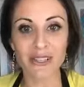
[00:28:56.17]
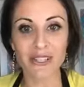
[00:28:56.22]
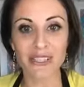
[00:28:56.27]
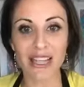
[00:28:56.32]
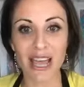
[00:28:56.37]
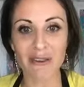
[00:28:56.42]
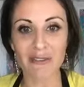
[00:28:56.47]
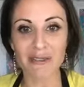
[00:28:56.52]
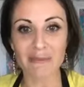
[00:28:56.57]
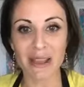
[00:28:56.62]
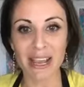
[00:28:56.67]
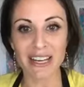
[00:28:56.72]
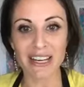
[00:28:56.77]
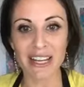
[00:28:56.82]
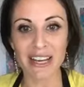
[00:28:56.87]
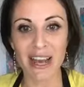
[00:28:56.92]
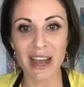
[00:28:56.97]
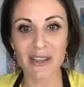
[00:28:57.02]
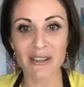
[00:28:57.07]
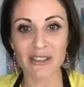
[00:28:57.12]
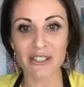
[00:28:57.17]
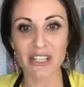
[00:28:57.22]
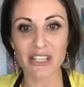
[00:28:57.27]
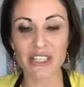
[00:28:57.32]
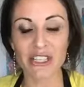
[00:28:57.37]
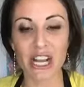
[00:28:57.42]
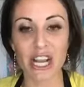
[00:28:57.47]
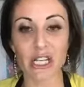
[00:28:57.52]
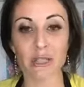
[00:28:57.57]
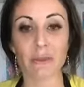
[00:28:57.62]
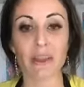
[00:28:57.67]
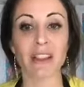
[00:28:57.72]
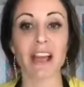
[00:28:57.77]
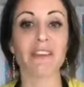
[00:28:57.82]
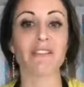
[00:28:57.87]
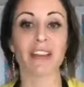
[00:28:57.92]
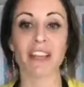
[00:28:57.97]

this life with Mandy and others. It's changed my life.